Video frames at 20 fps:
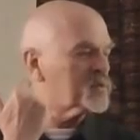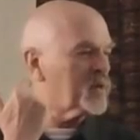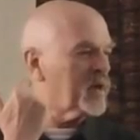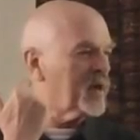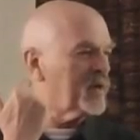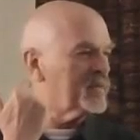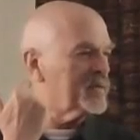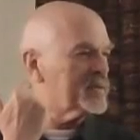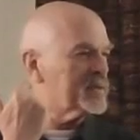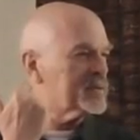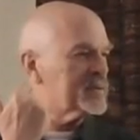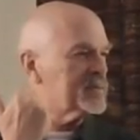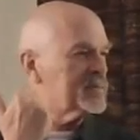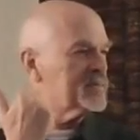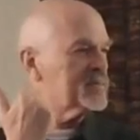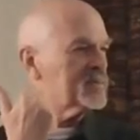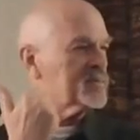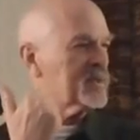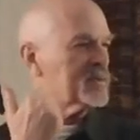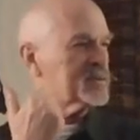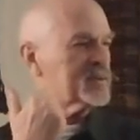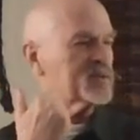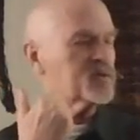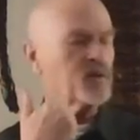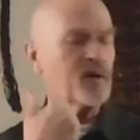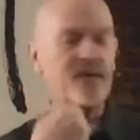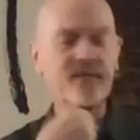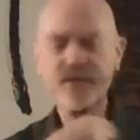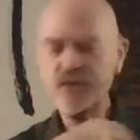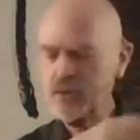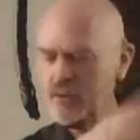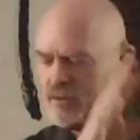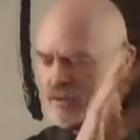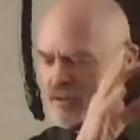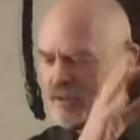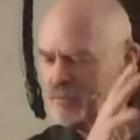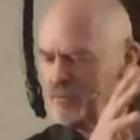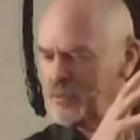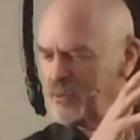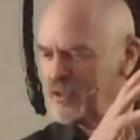Travis, and I said, Travis, you're
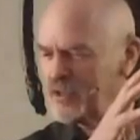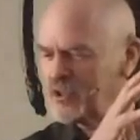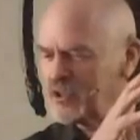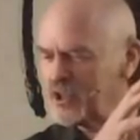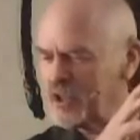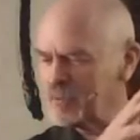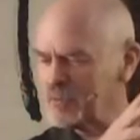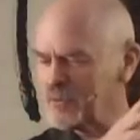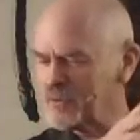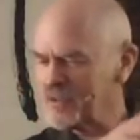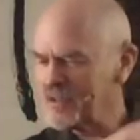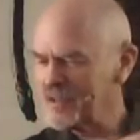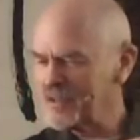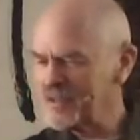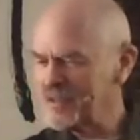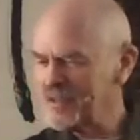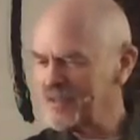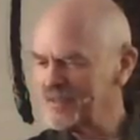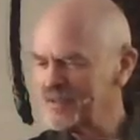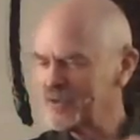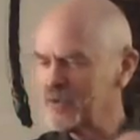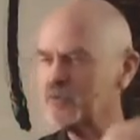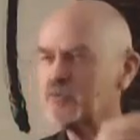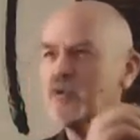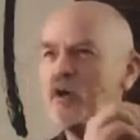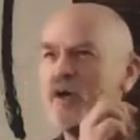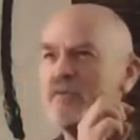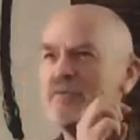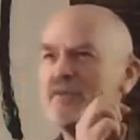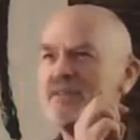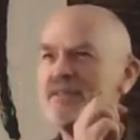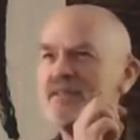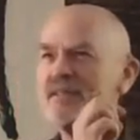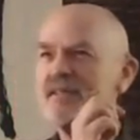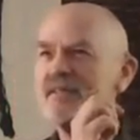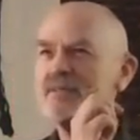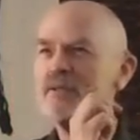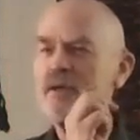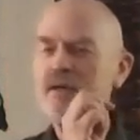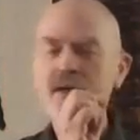looking pretty chipper today. And so Travis
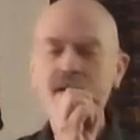says,